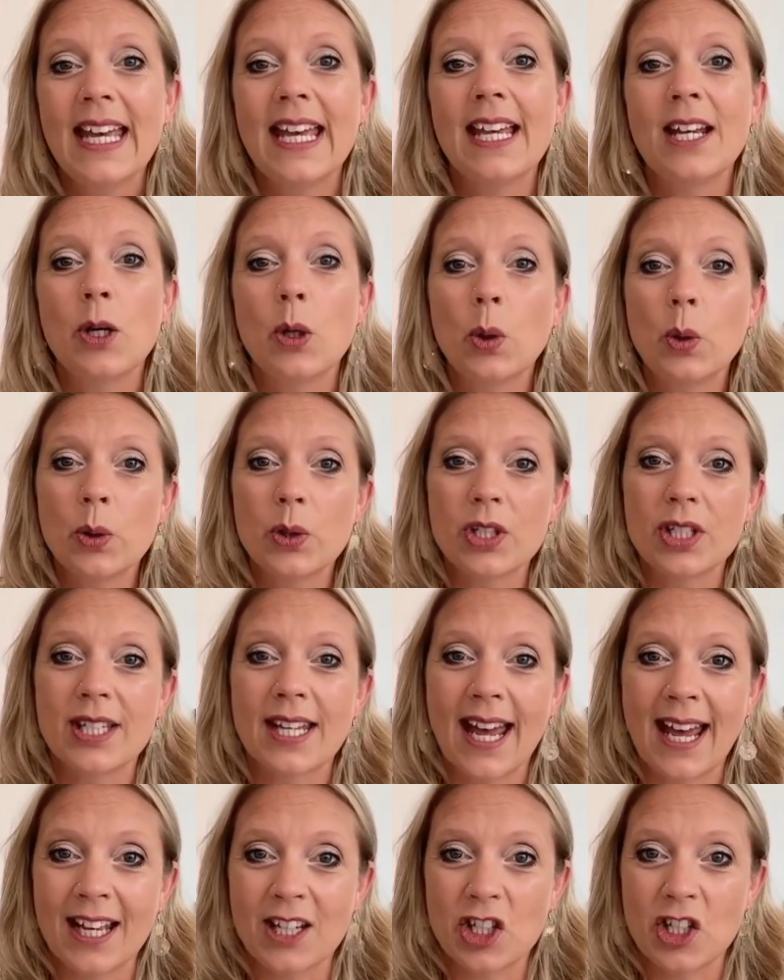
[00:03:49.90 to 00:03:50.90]
in order
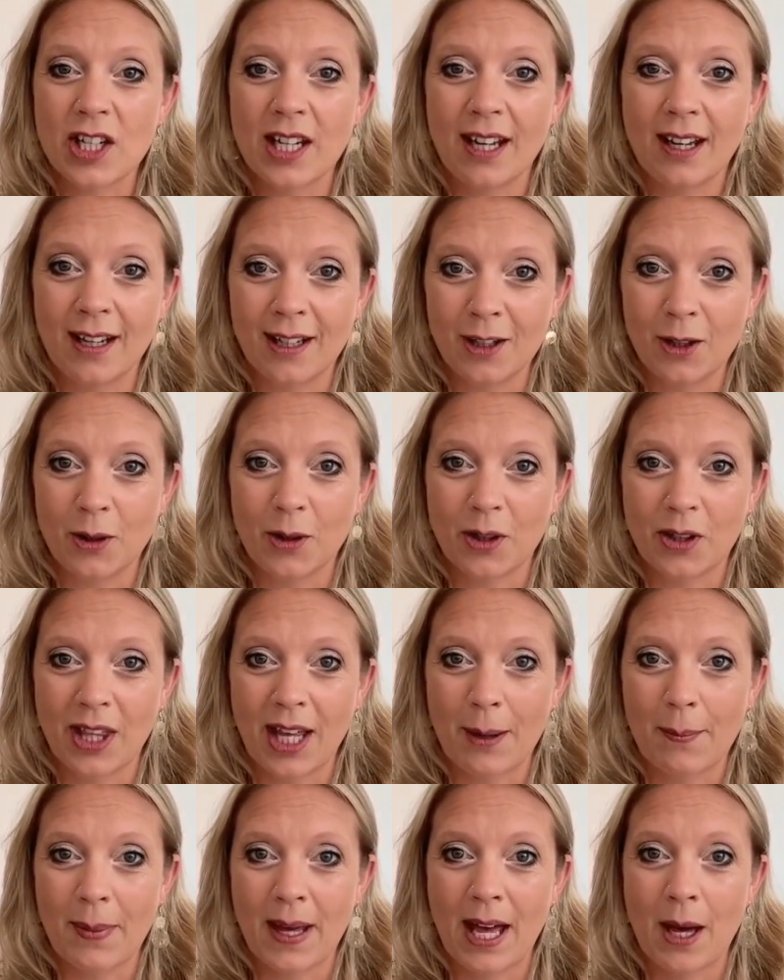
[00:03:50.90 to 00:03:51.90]
to actually unlock
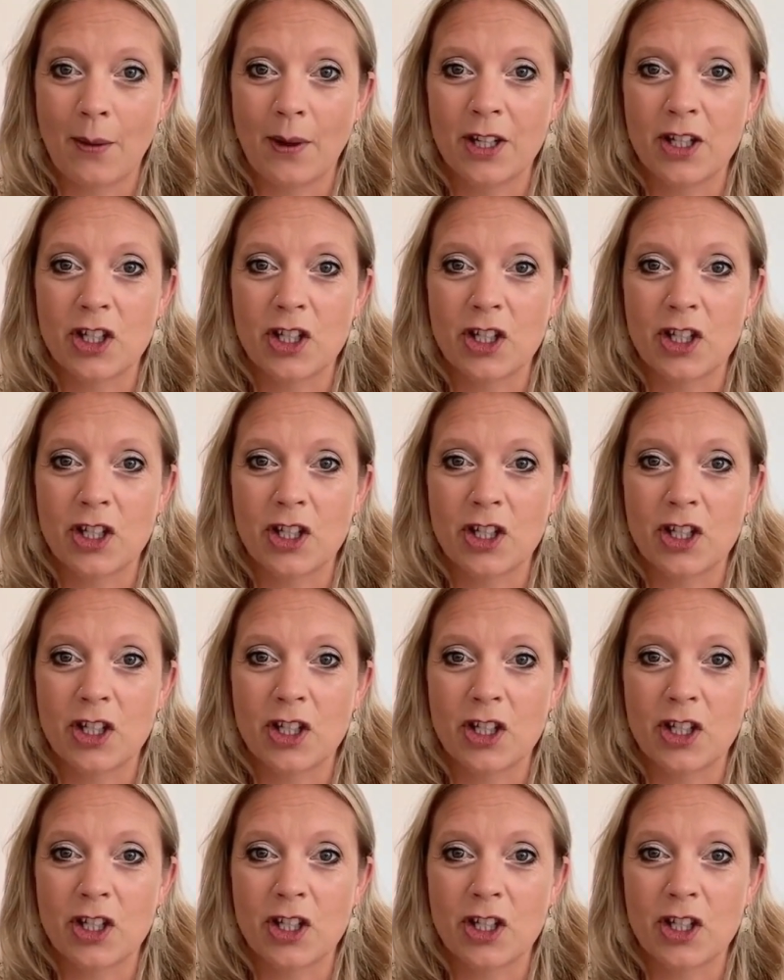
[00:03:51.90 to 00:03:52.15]
that power.